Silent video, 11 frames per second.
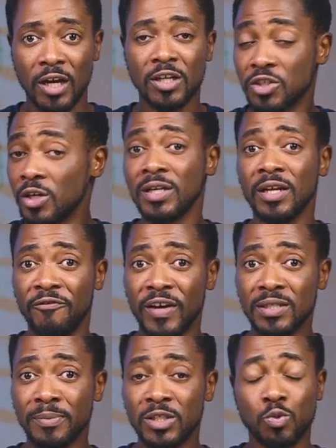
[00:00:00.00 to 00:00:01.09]
Certain
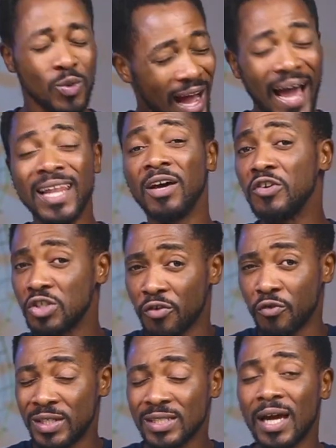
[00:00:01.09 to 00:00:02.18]
investments with high levels of
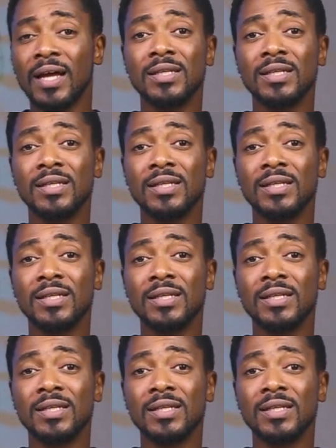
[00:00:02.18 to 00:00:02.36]
risk